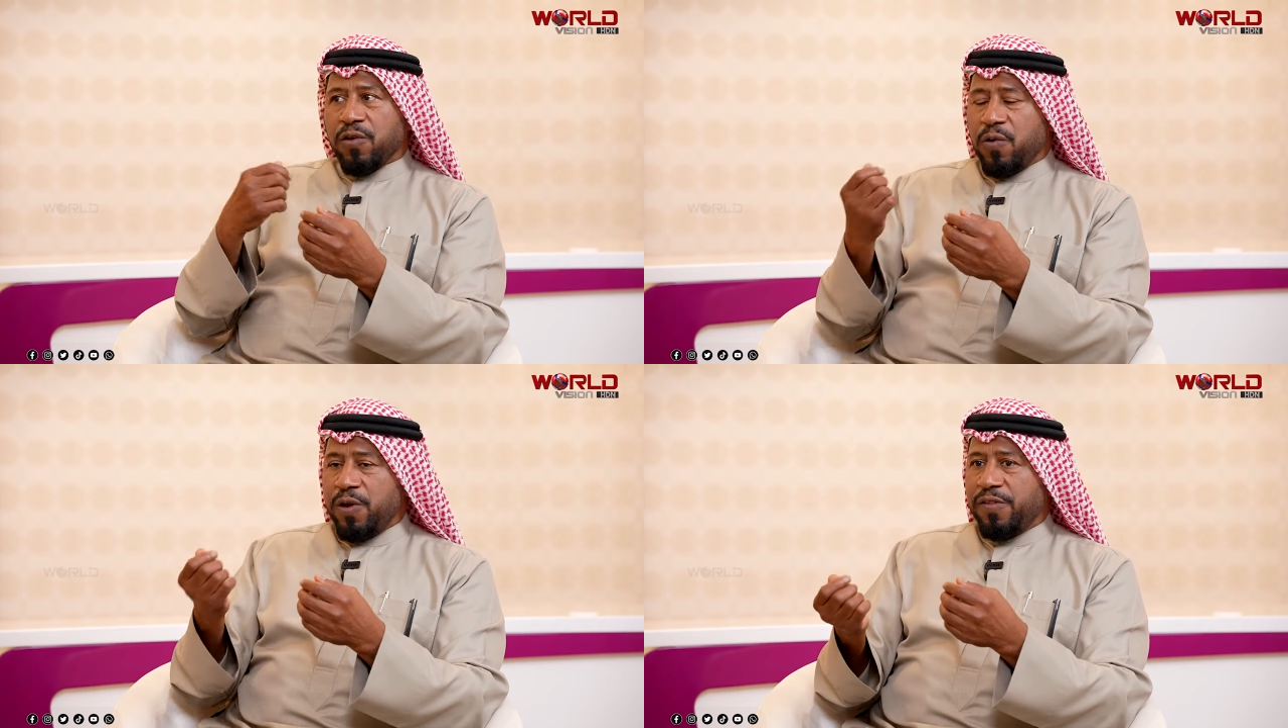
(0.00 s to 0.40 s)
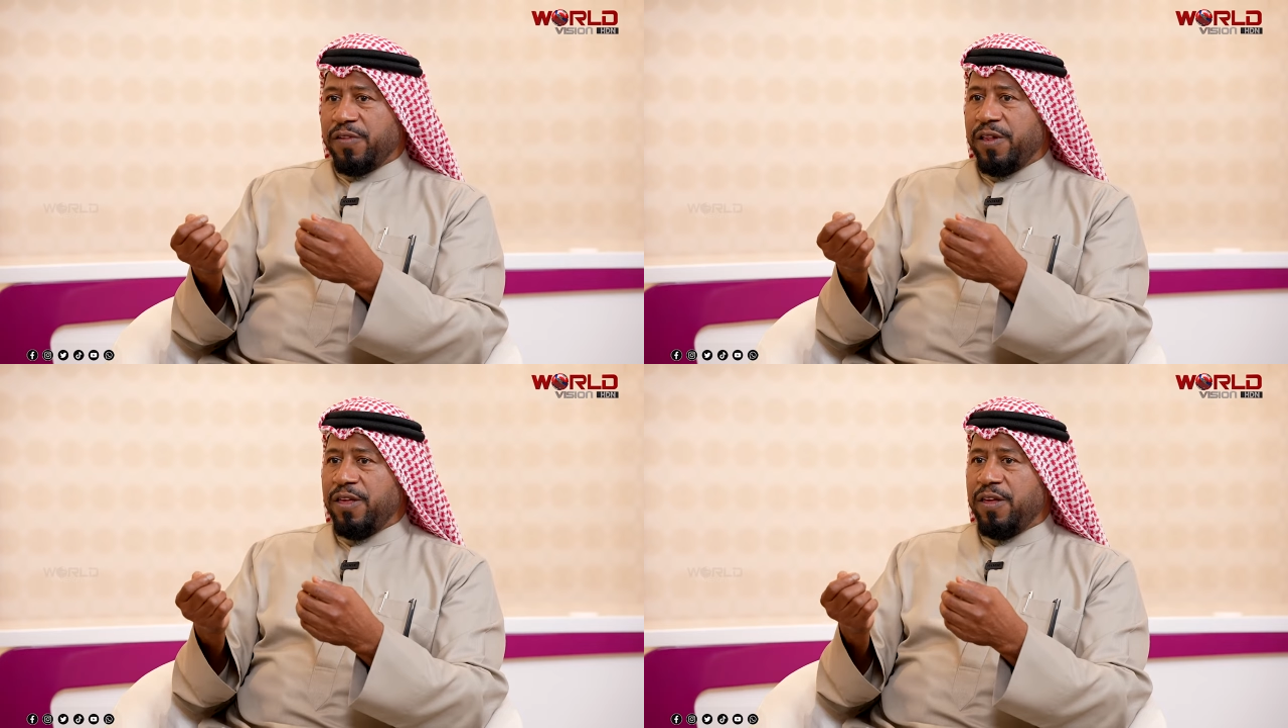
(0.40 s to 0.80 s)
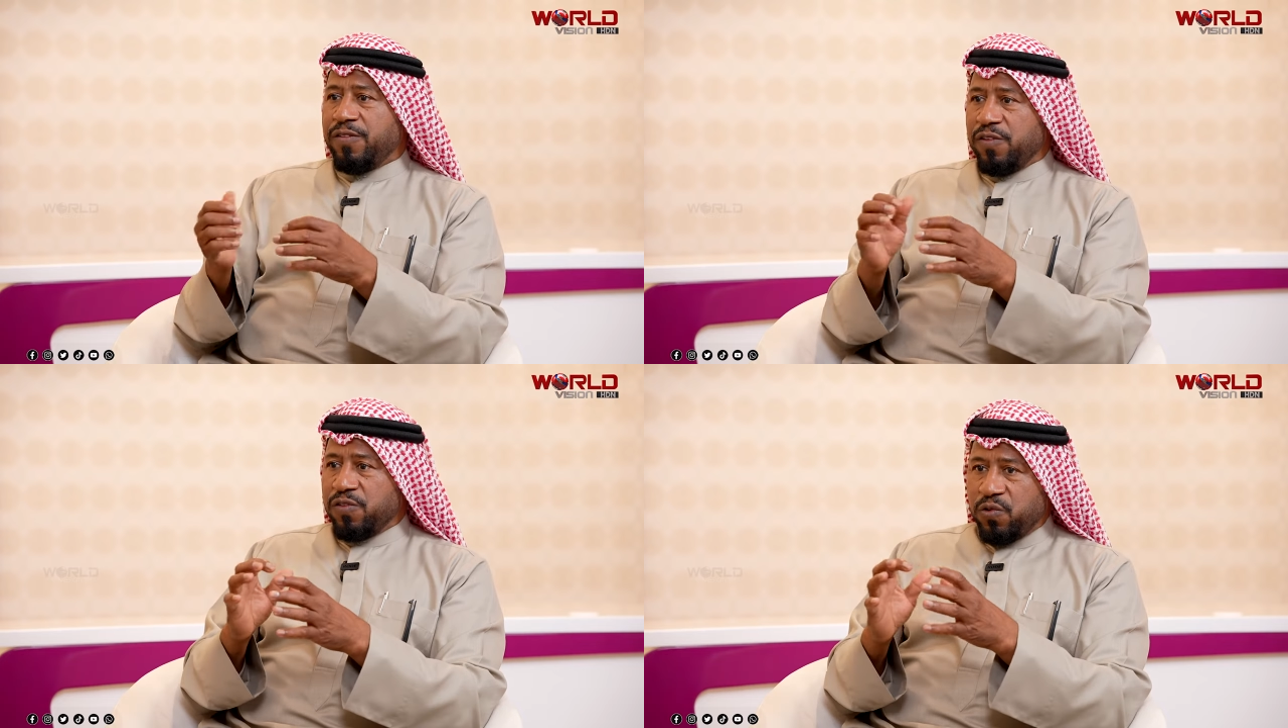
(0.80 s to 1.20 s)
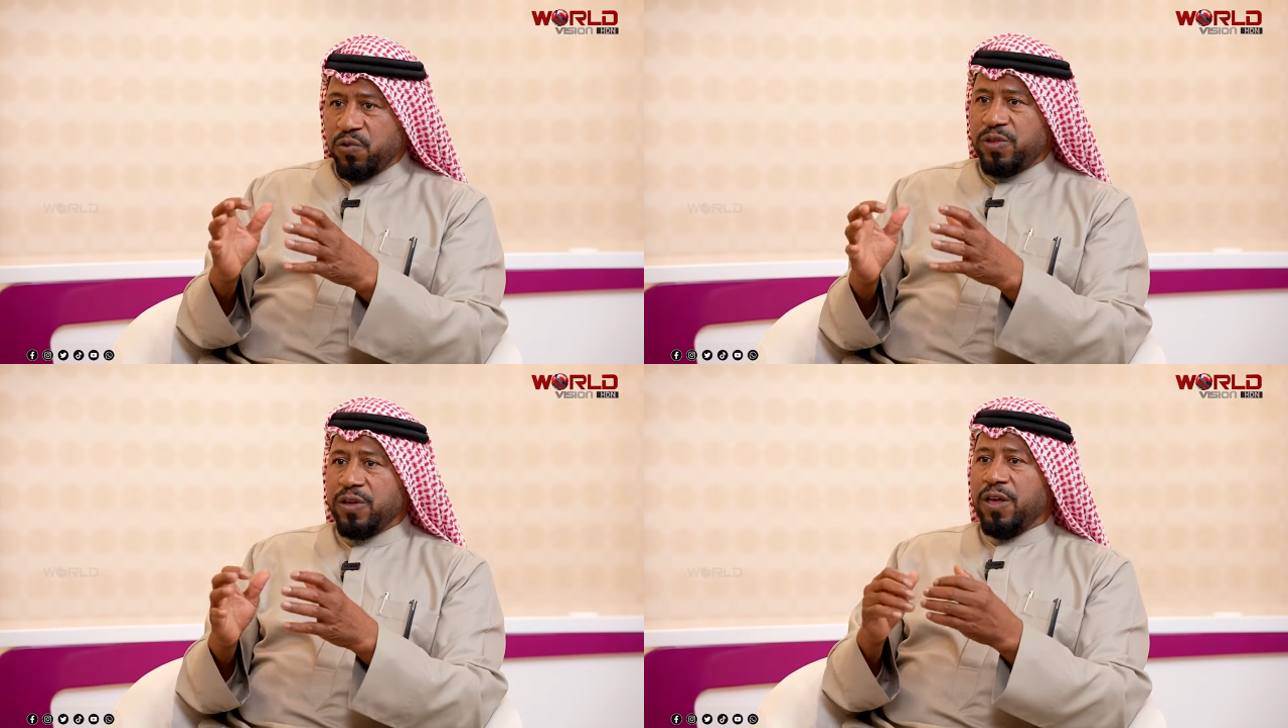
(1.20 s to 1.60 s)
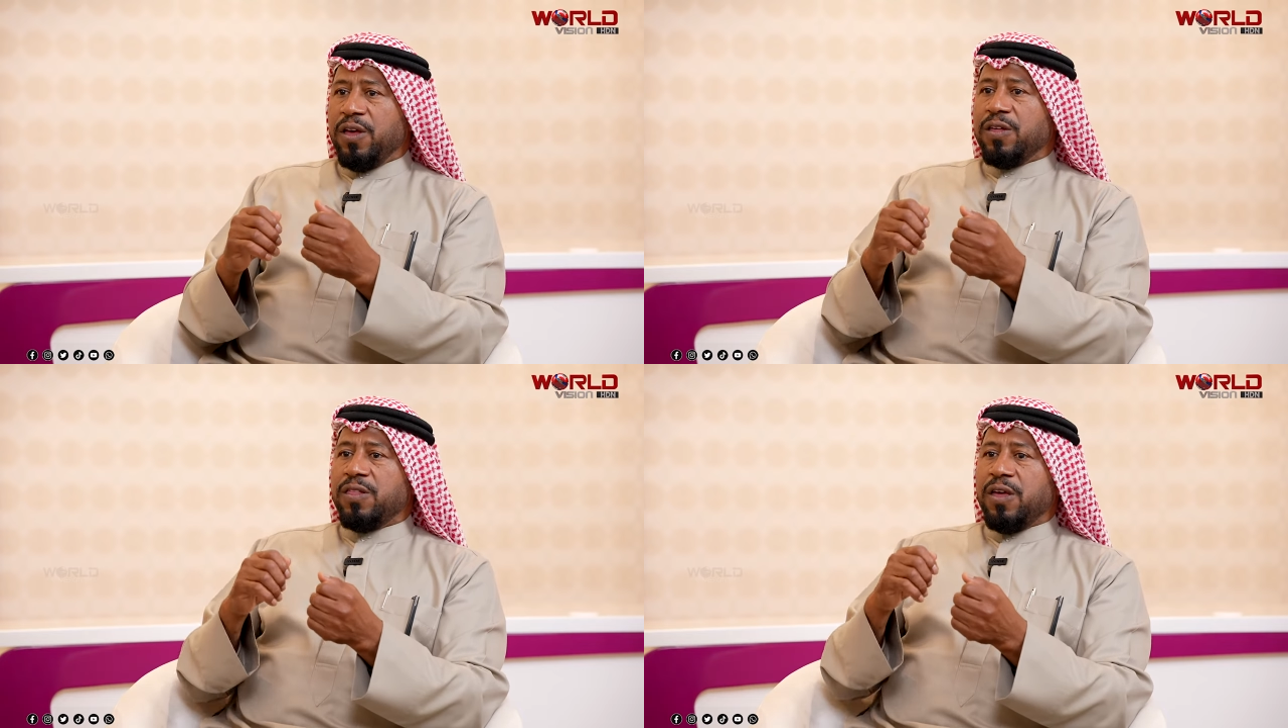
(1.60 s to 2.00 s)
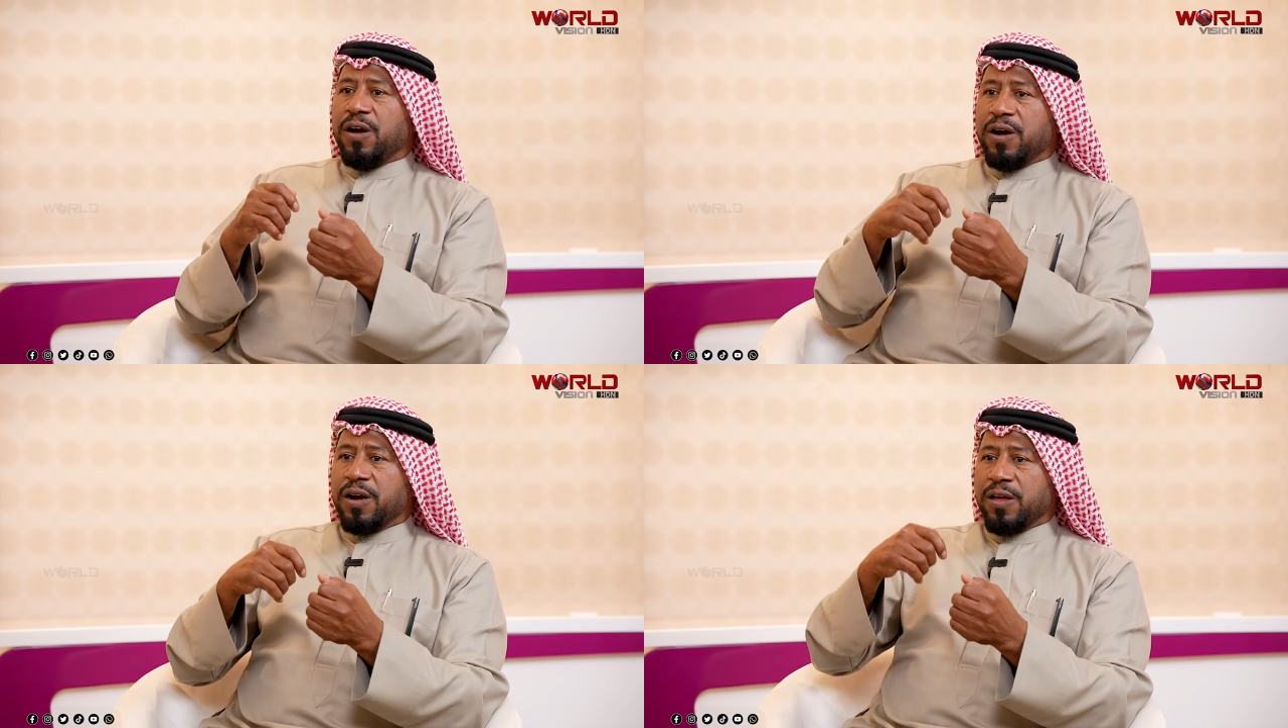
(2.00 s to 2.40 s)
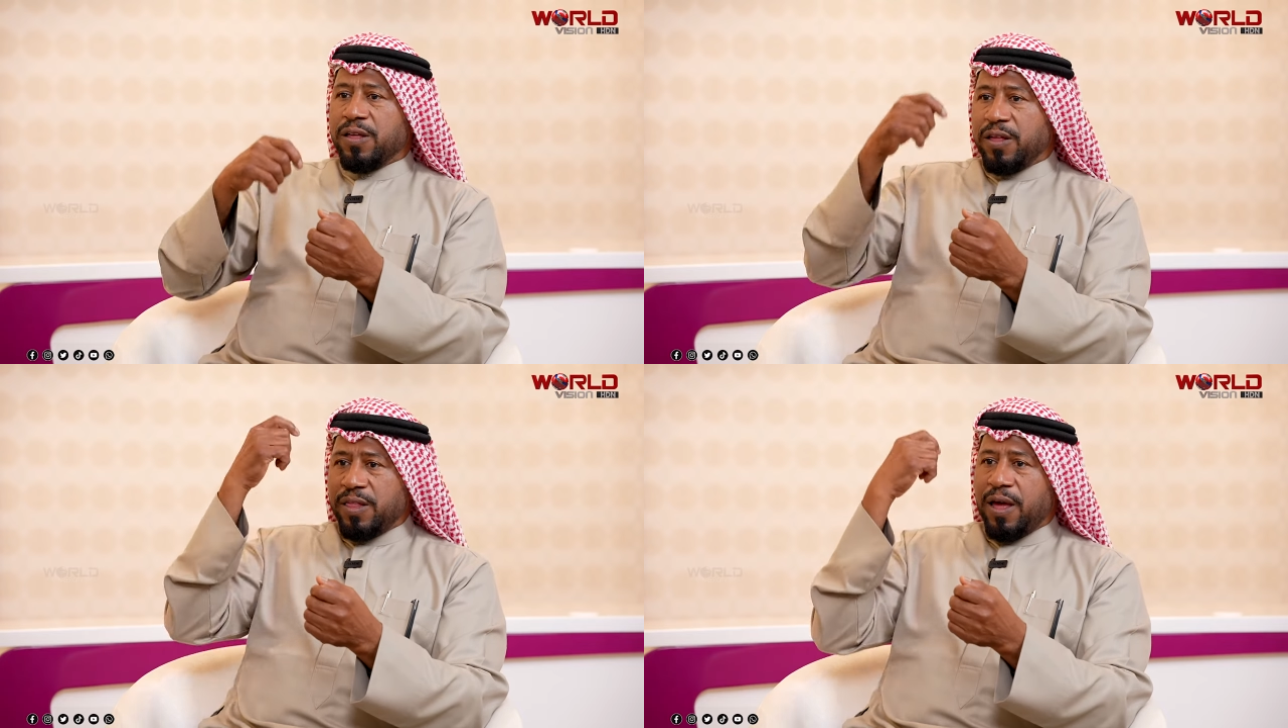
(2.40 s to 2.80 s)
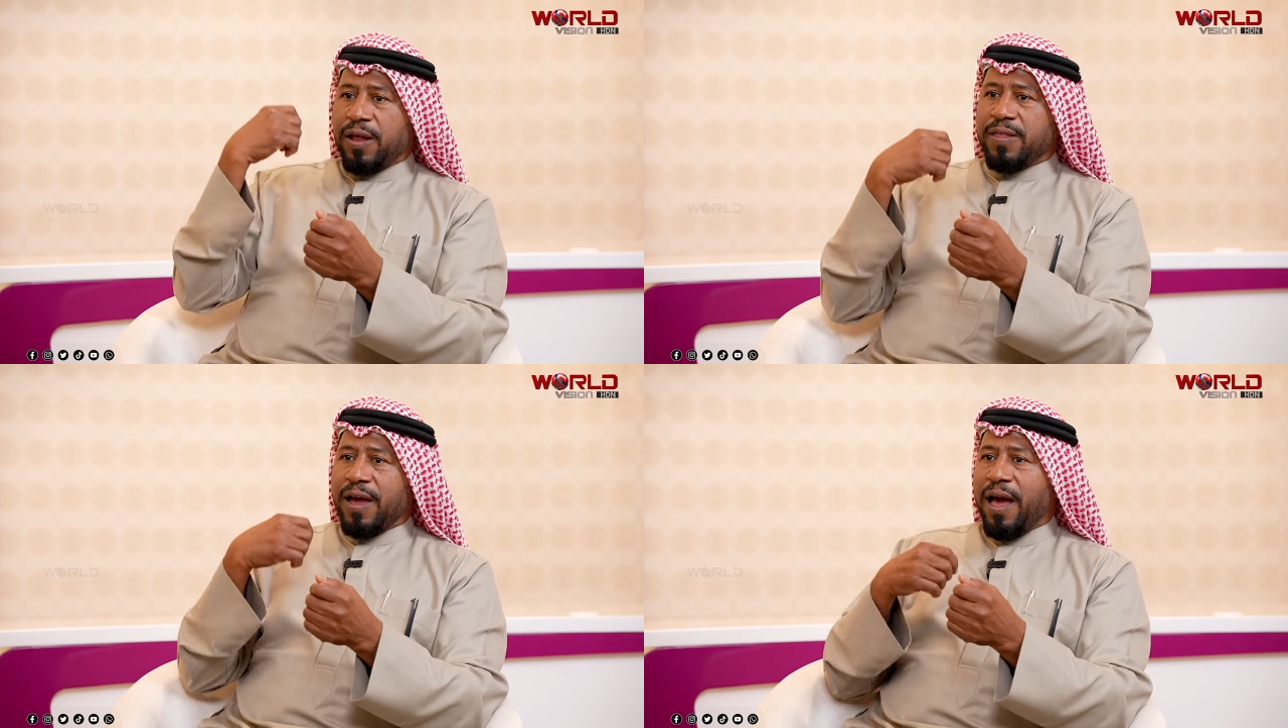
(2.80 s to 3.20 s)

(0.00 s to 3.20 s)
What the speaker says: Honestly, this is good. They are the